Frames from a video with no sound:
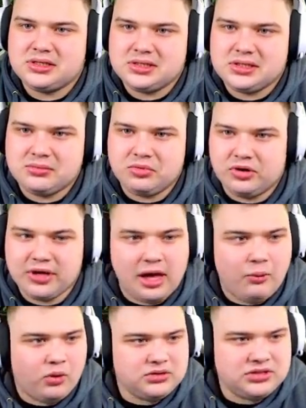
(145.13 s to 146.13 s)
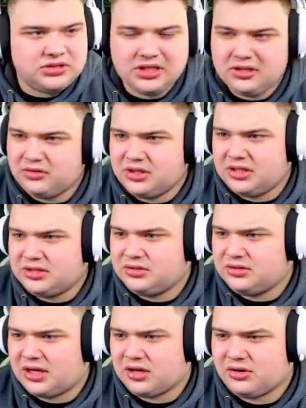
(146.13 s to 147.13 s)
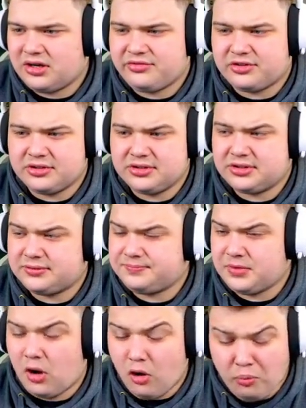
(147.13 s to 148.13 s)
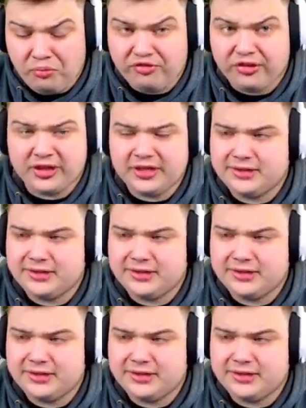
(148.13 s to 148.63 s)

But yeah, Wanted didn't really do that great for us. Hopefully.